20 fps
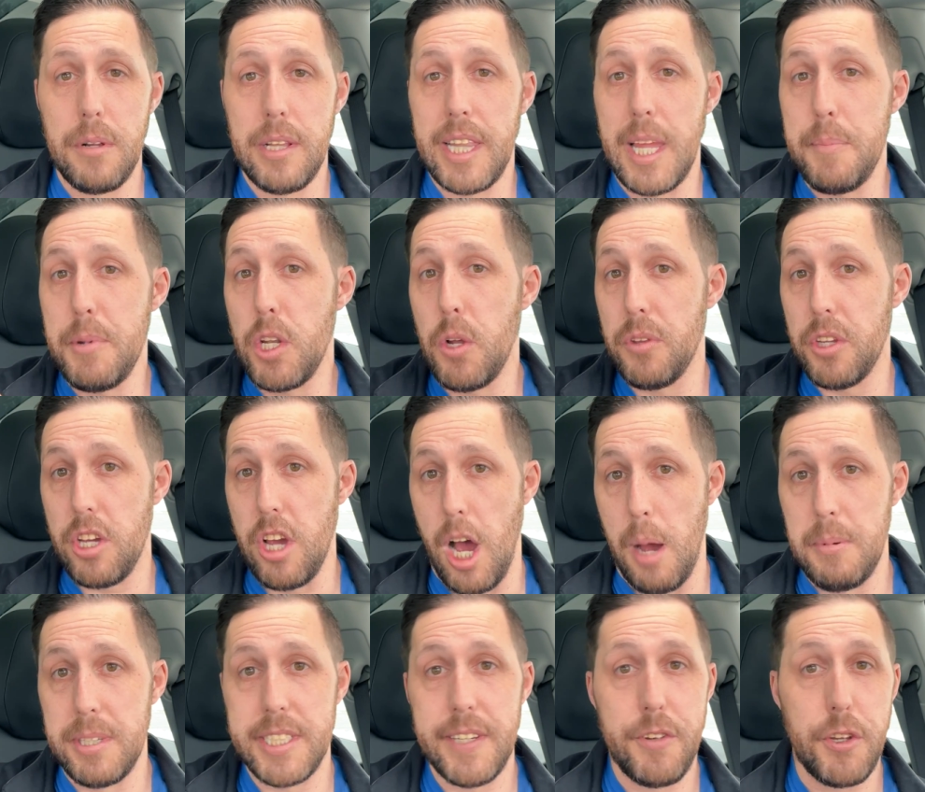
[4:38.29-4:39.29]
Let me know in the
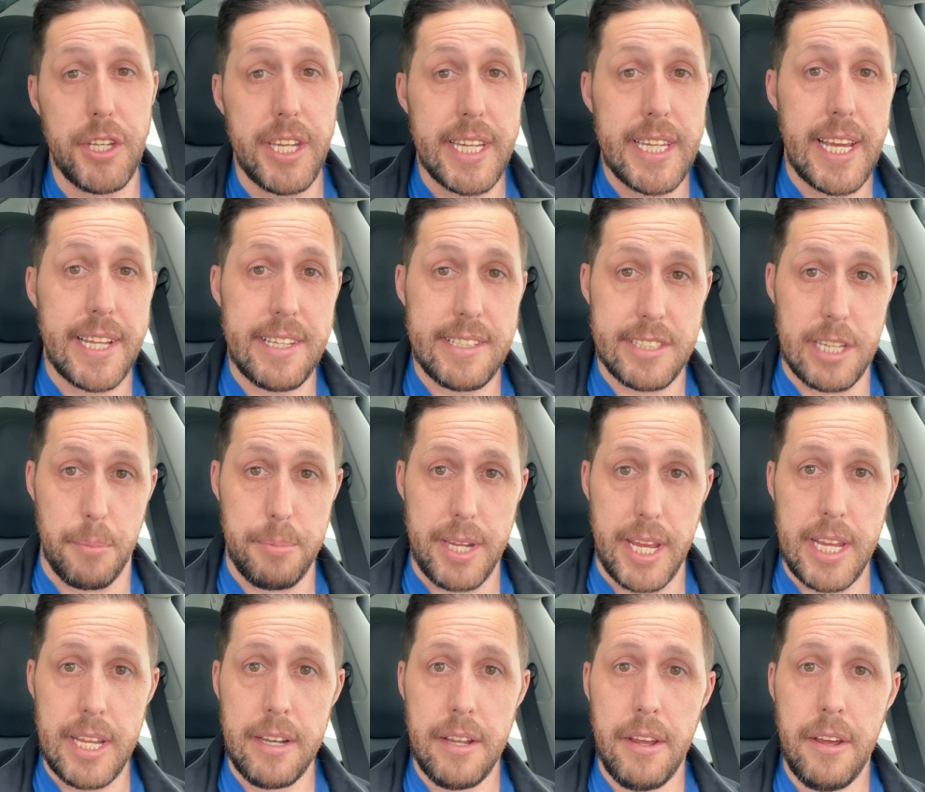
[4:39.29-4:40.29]
comments if you did get this
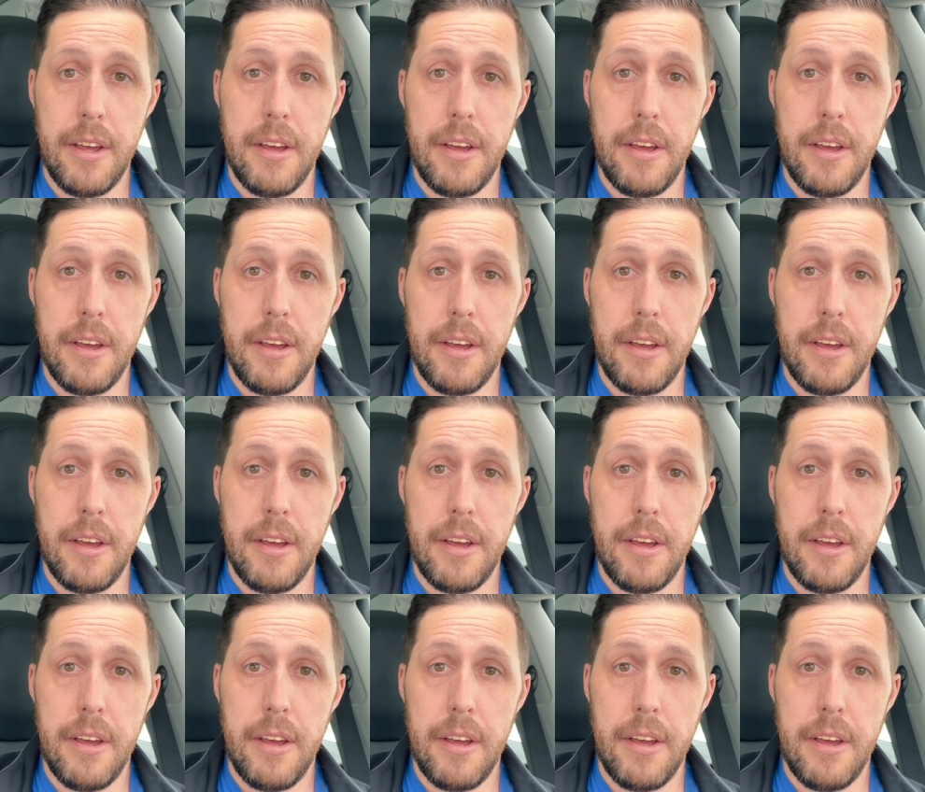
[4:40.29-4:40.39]
update